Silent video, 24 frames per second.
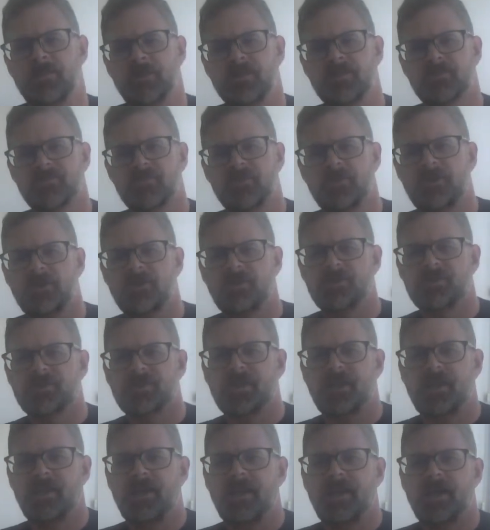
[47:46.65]
is really
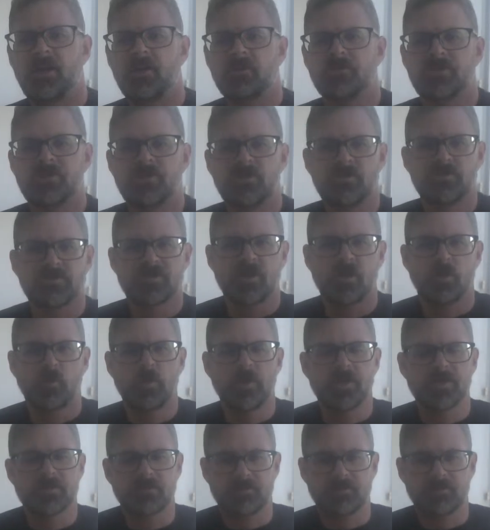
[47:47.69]
understand how to use all ways